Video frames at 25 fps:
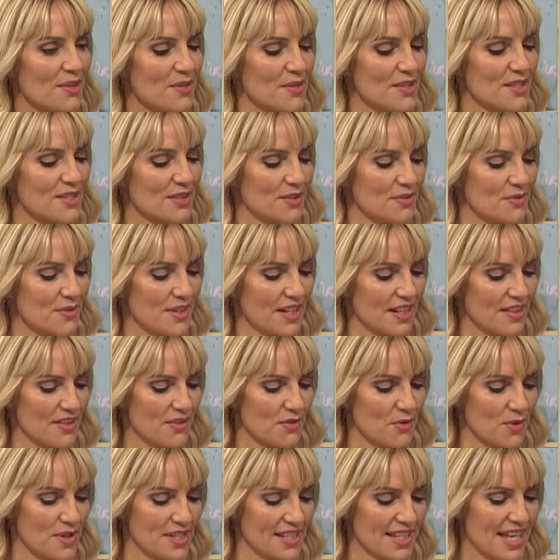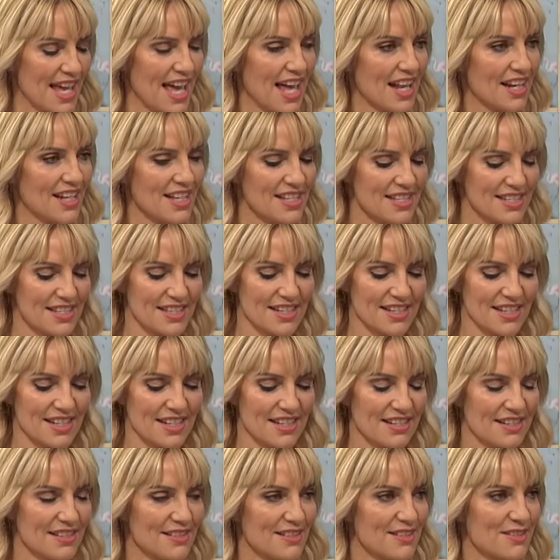always look really, they're always
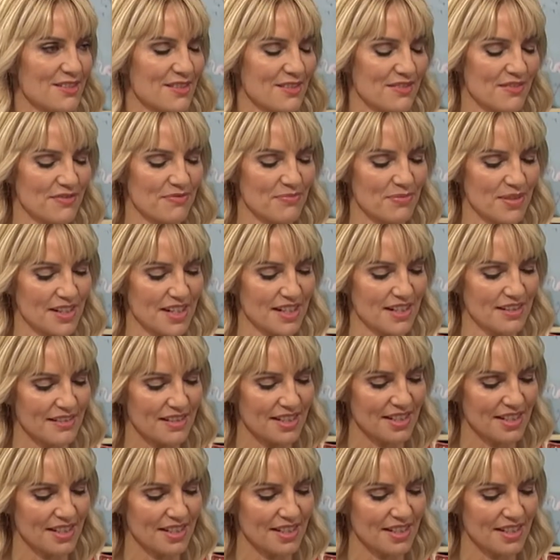calloused and sort of... Pretty.